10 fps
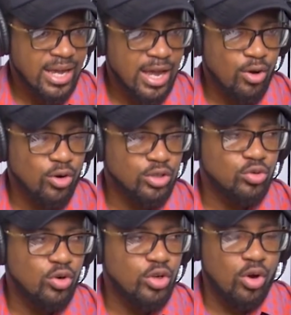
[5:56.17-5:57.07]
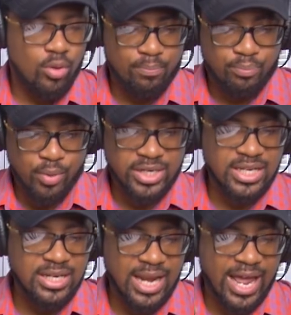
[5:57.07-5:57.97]
and control your
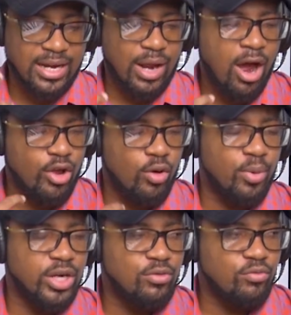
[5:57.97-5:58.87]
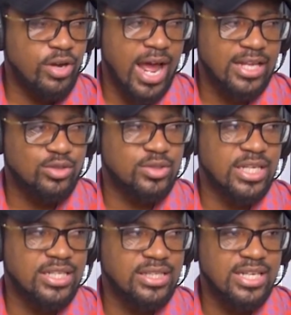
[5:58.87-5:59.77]
body, like how your body reacts to
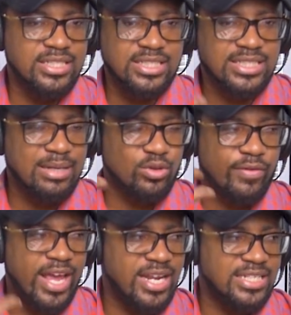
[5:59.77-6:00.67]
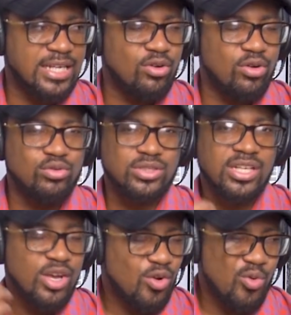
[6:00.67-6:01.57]
certain things in terms of headaches and all those things.
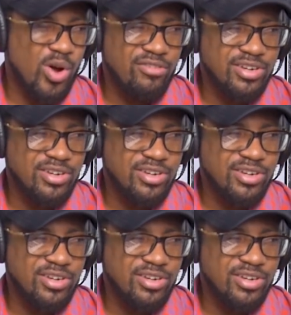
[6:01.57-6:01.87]
Go and